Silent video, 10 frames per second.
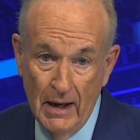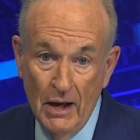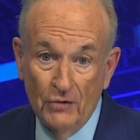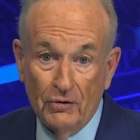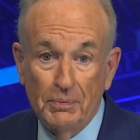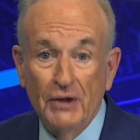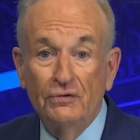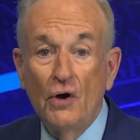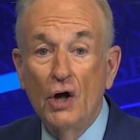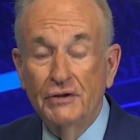So please
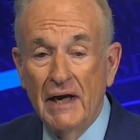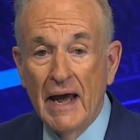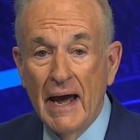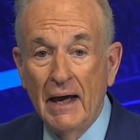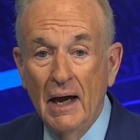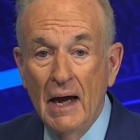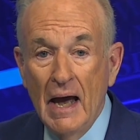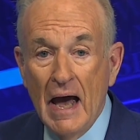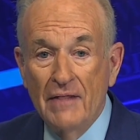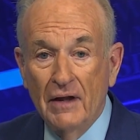call today
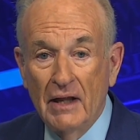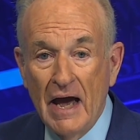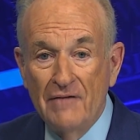and they'll have